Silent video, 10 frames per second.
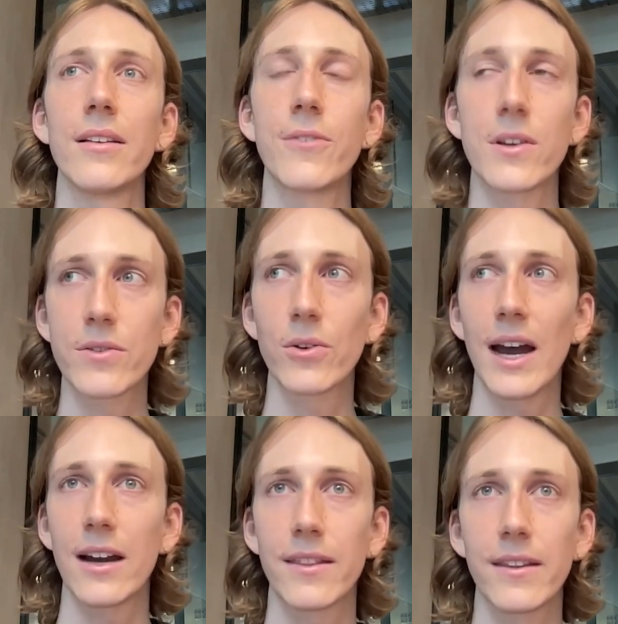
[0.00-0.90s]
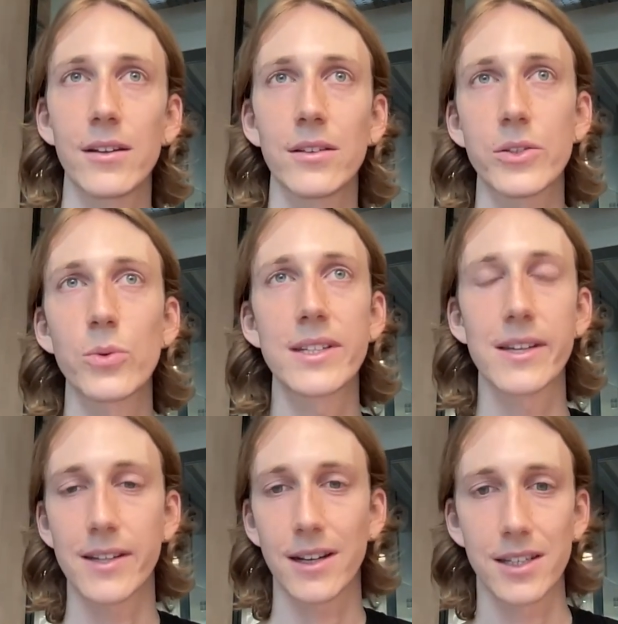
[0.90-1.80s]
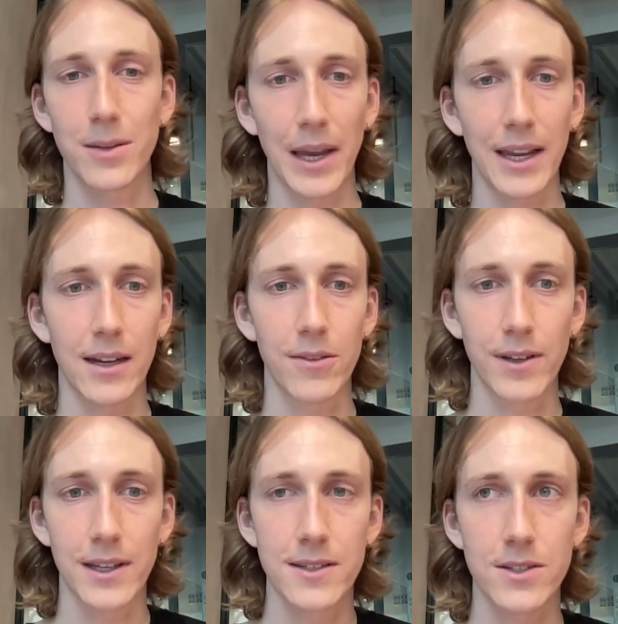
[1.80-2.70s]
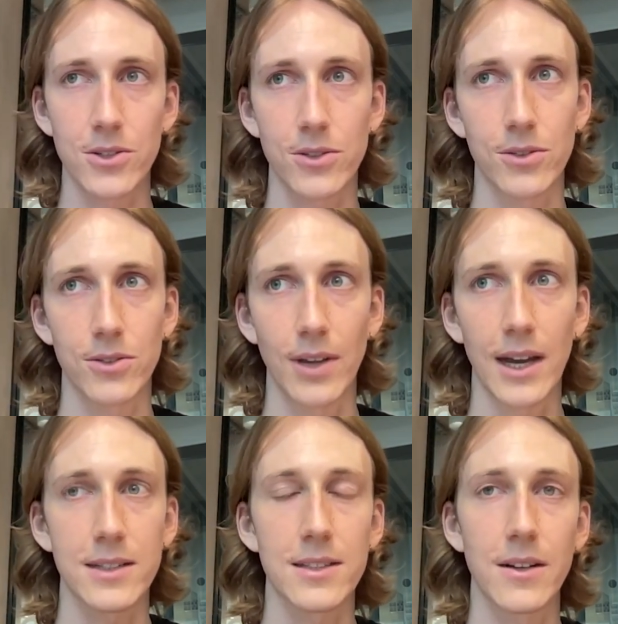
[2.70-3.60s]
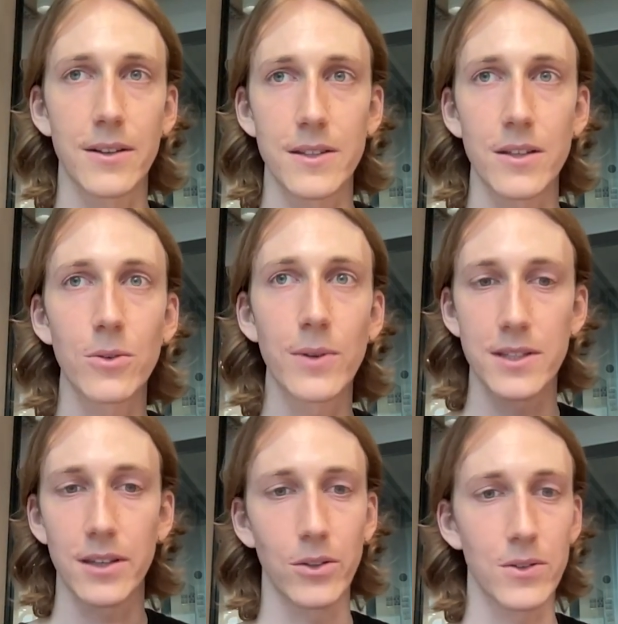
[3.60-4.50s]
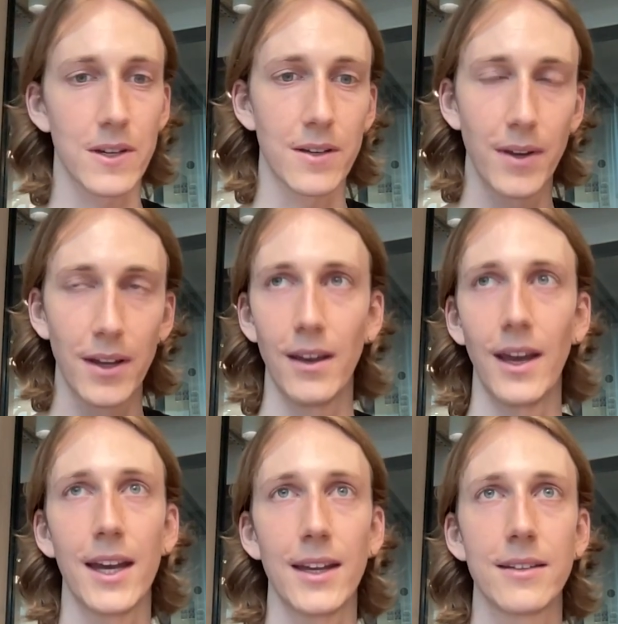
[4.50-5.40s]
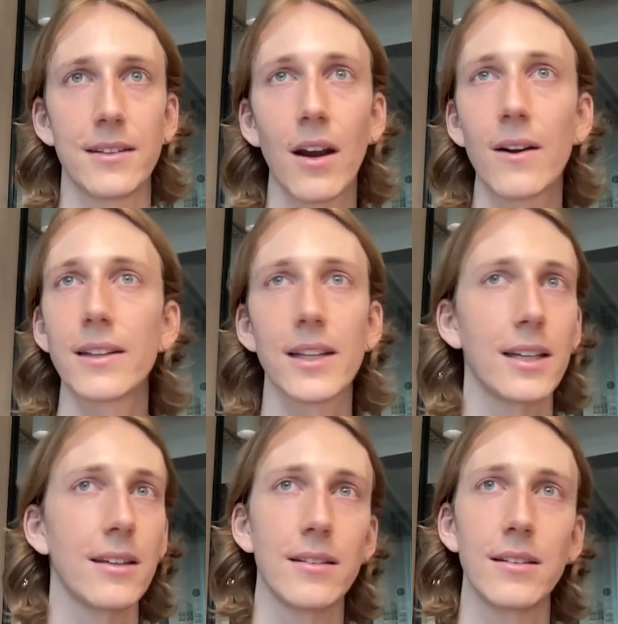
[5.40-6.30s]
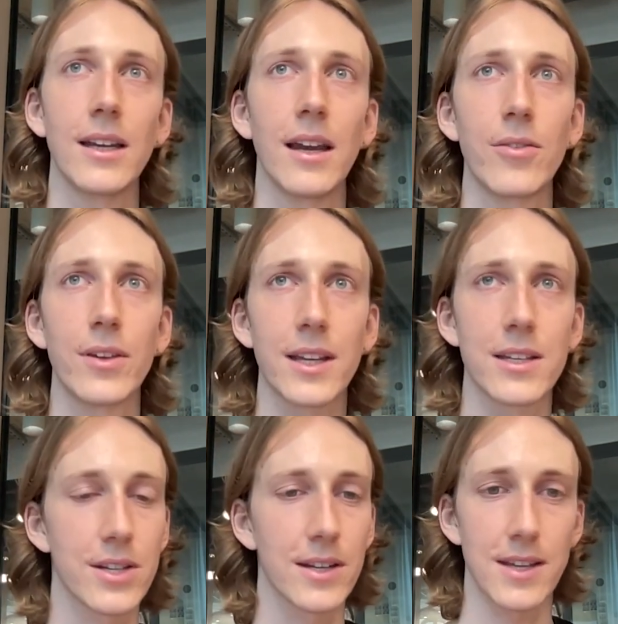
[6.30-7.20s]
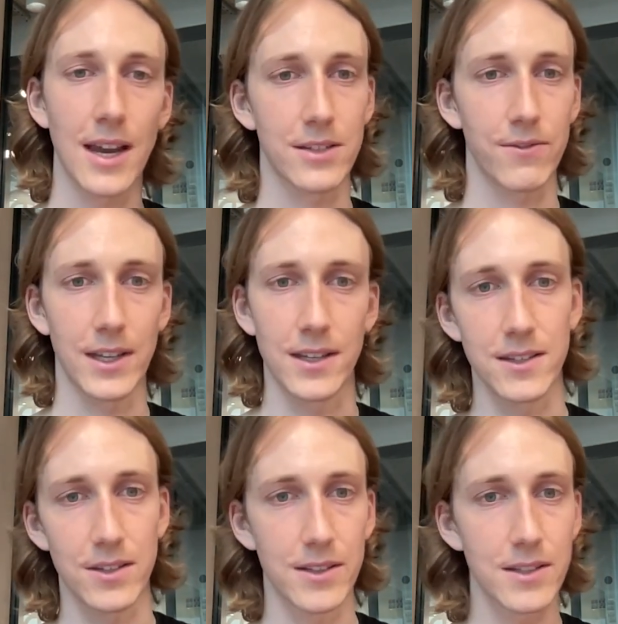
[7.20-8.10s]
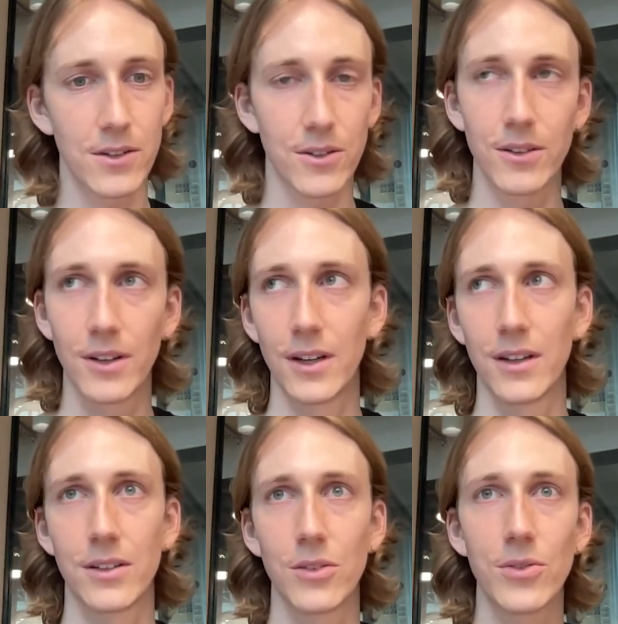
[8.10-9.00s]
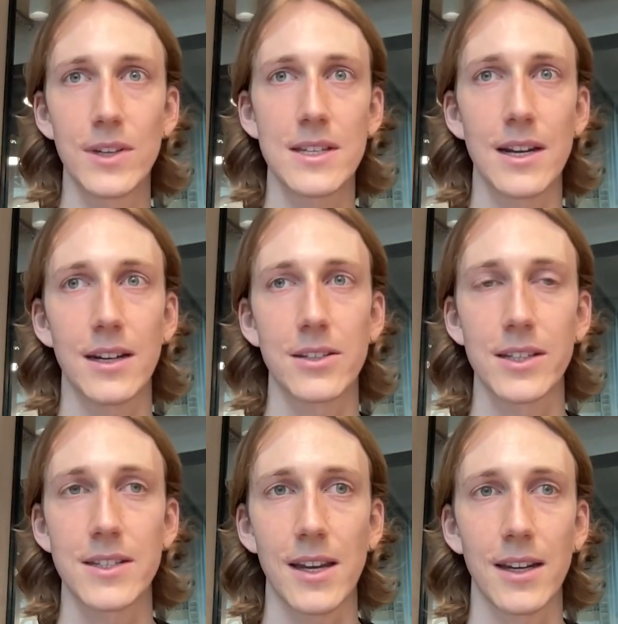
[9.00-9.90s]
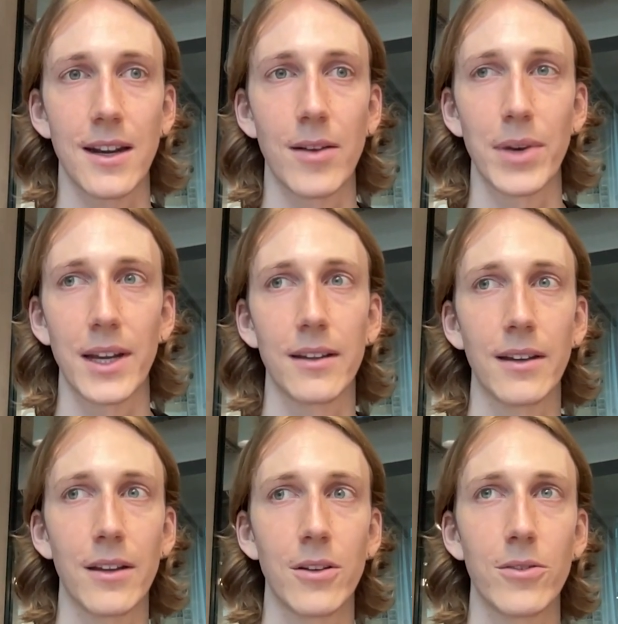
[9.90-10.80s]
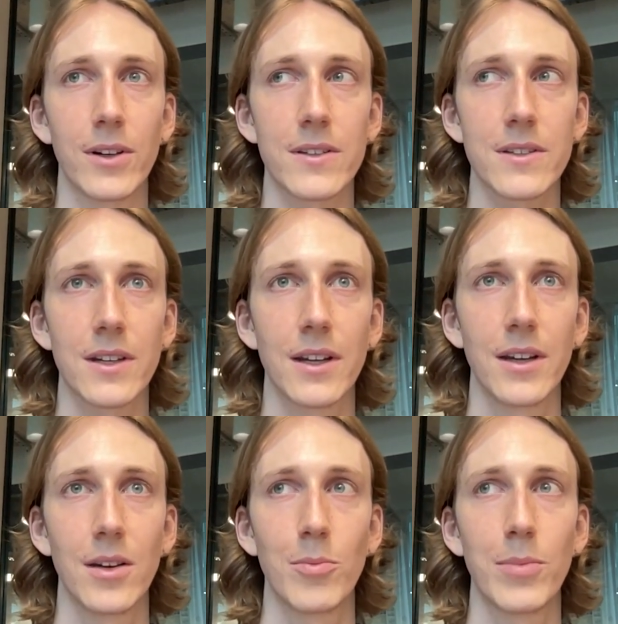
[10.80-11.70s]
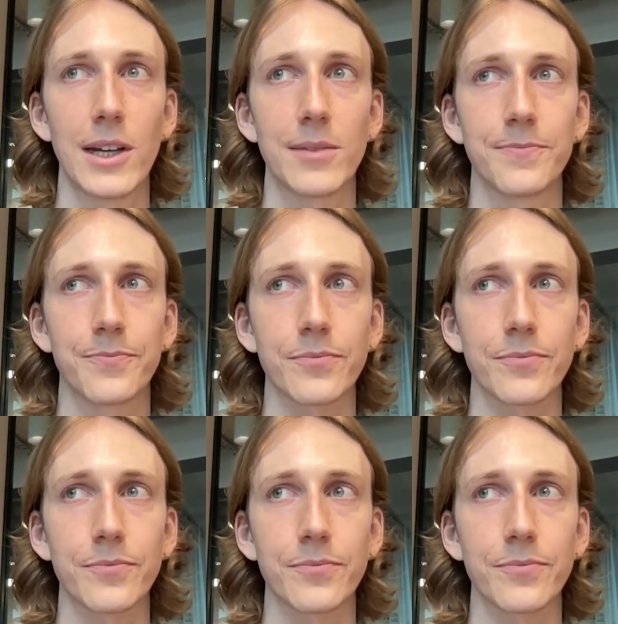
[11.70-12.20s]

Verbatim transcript: It's also the Squid doesn't actually pay any fees to Axelar. It's always the user, and currently everything is just gas fees. So there's no fees that are actually taken out by either of us. But